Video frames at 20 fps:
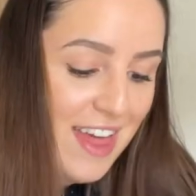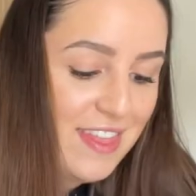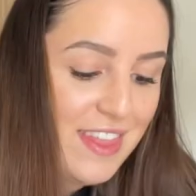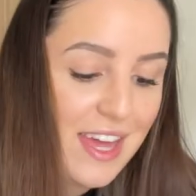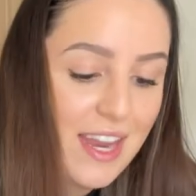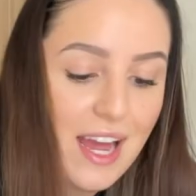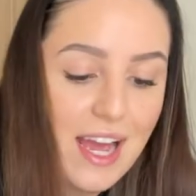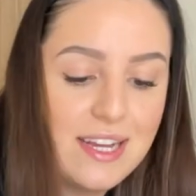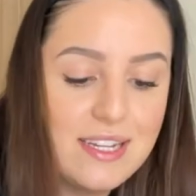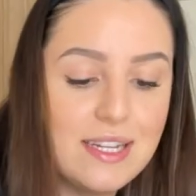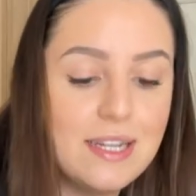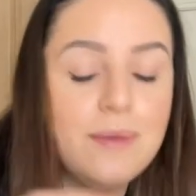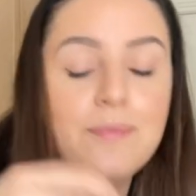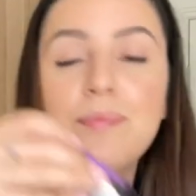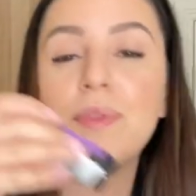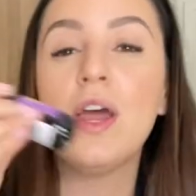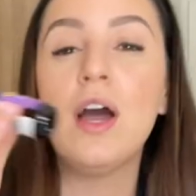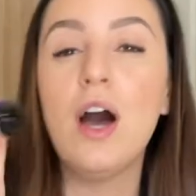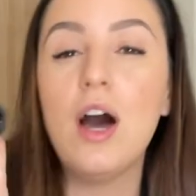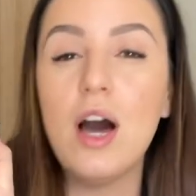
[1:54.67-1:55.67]
Then I did
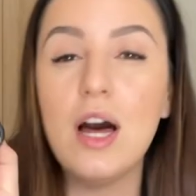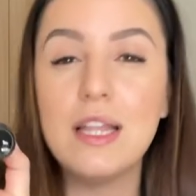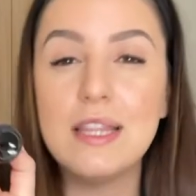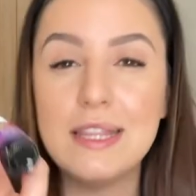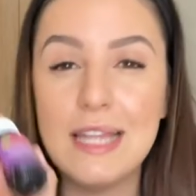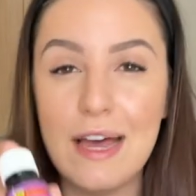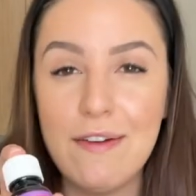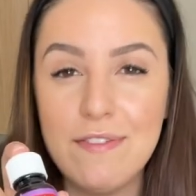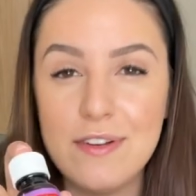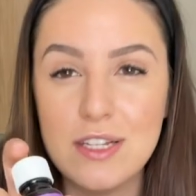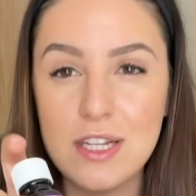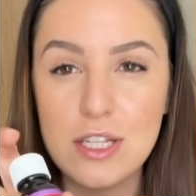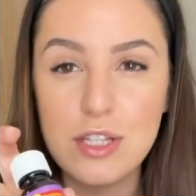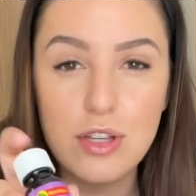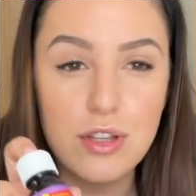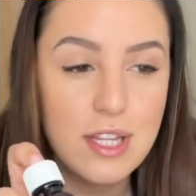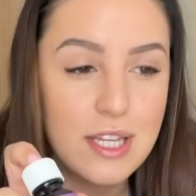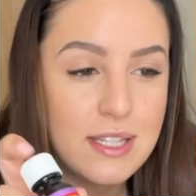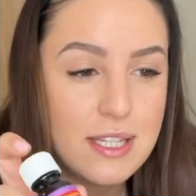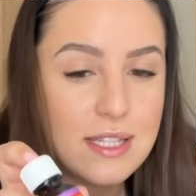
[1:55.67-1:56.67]
lavender. So
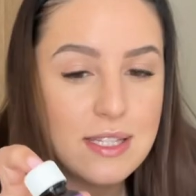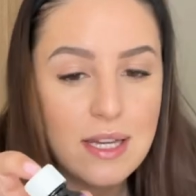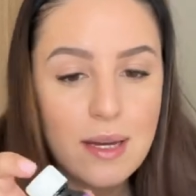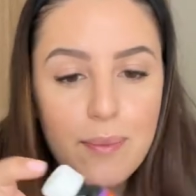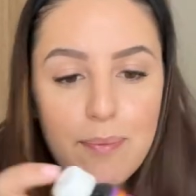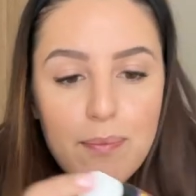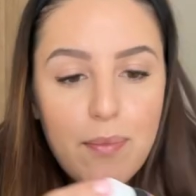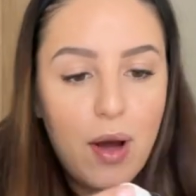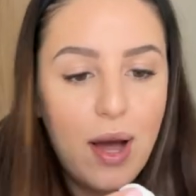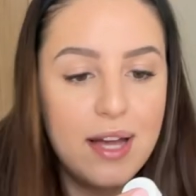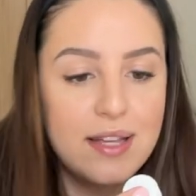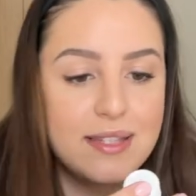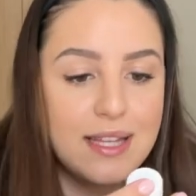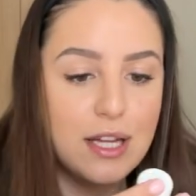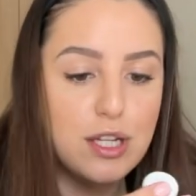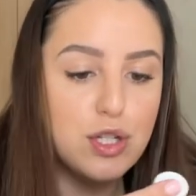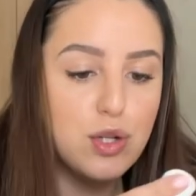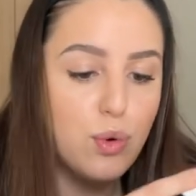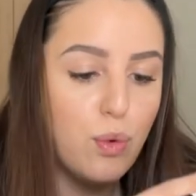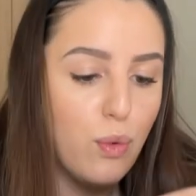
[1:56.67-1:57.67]
this is a
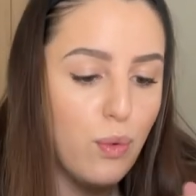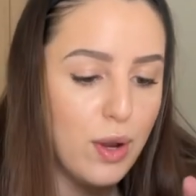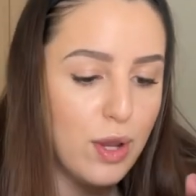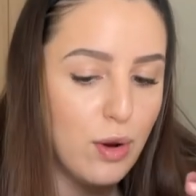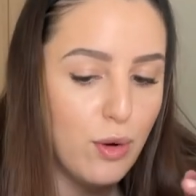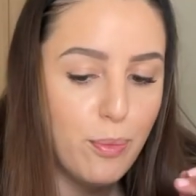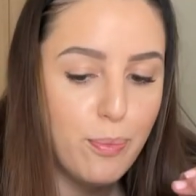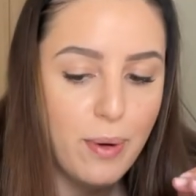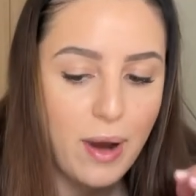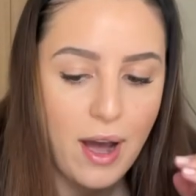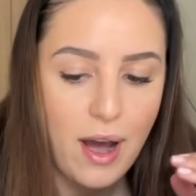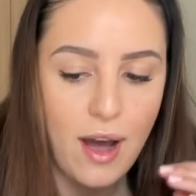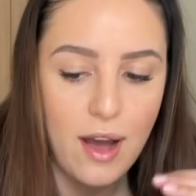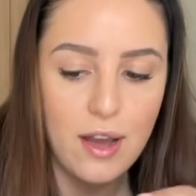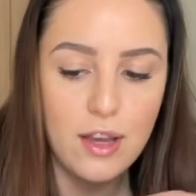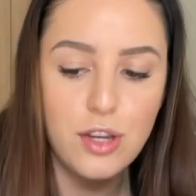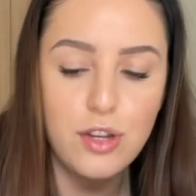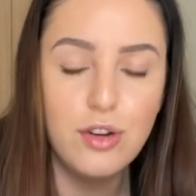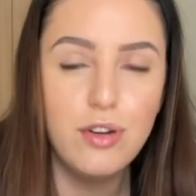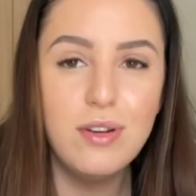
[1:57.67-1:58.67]
essential oil, but
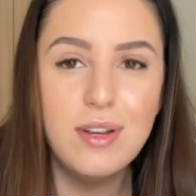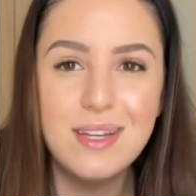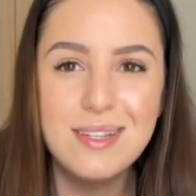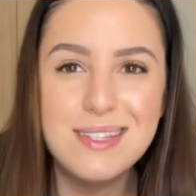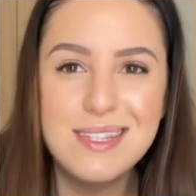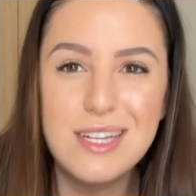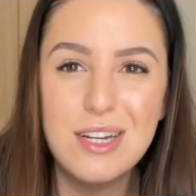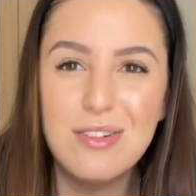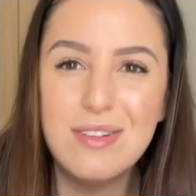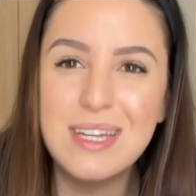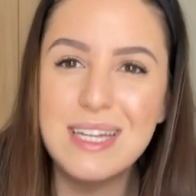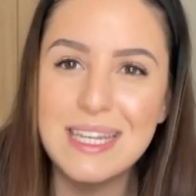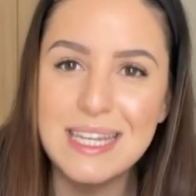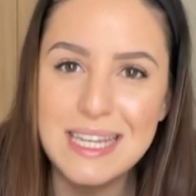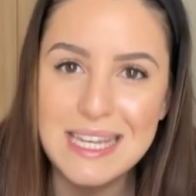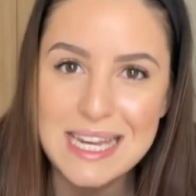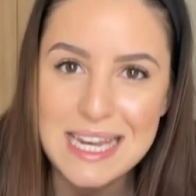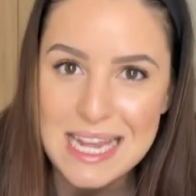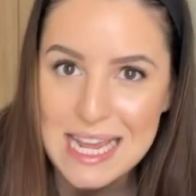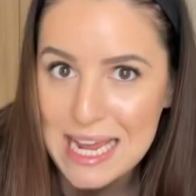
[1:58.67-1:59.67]
you don't necessarily
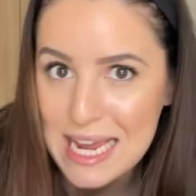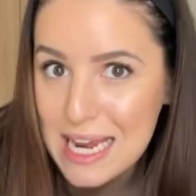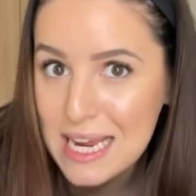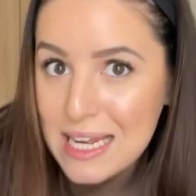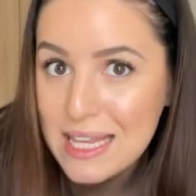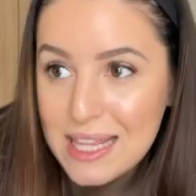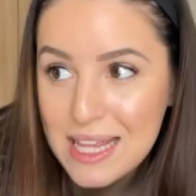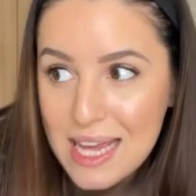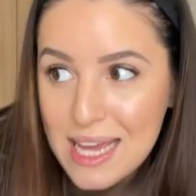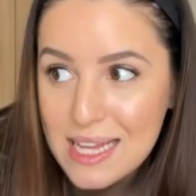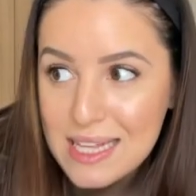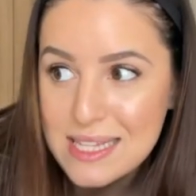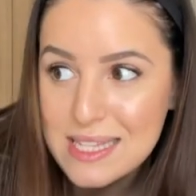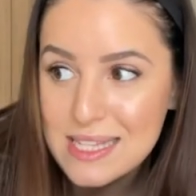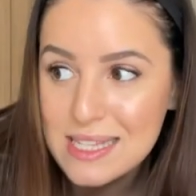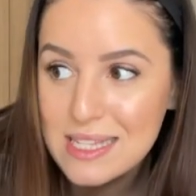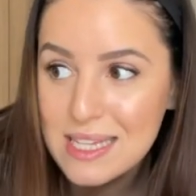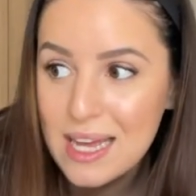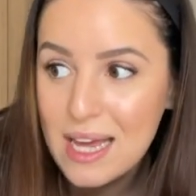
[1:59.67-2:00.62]
need this.